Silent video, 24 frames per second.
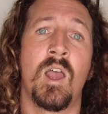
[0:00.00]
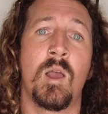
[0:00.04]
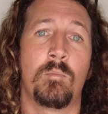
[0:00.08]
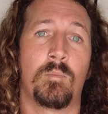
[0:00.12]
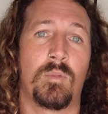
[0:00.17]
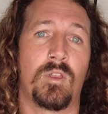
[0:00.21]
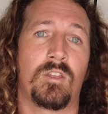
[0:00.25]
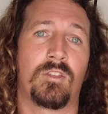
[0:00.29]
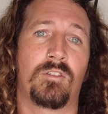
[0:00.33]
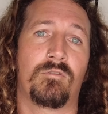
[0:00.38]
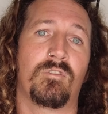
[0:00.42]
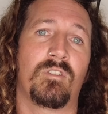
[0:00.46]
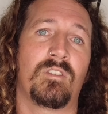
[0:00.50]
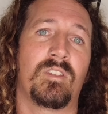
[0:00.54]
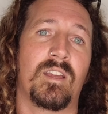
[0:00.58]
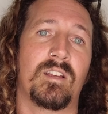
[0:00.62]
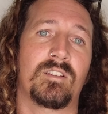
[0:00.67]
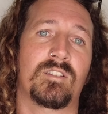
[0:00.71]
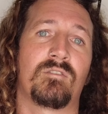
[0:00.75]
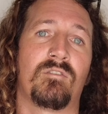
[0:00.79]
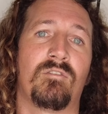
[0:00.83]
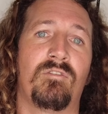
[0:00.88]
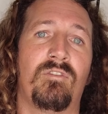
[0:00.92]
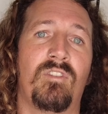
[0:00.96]
But the
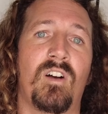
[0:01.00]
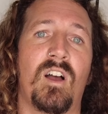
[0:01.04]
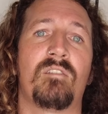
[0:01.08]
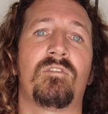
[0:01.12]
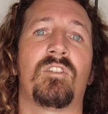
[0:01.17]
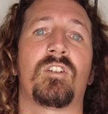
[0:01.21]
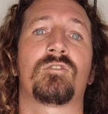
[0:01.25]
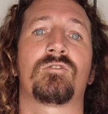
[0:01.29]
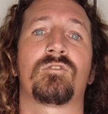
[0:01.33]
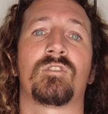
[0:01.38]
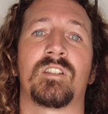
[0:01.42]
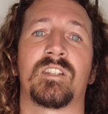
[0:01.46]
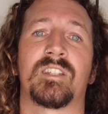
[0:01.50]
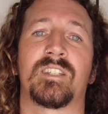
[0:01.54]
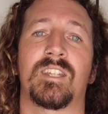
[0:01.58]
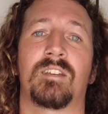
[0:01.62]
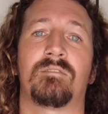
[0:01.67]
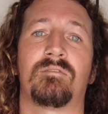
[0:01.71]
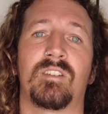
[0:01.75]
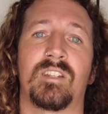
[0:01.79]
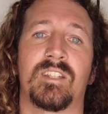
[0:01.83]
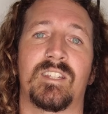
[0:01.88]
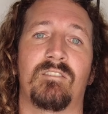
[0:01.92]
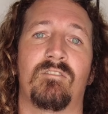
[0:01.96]

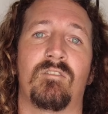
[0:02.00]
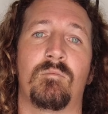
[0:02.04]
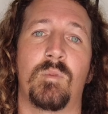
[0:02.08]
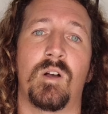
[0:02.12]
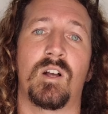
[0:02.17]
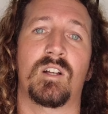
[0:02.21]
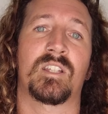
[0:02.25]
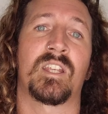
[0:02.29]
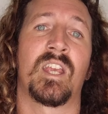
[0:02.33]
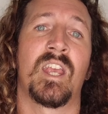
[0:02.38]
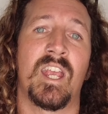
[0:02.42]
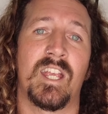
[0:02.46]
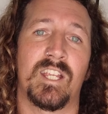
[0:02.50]
3,577 bucks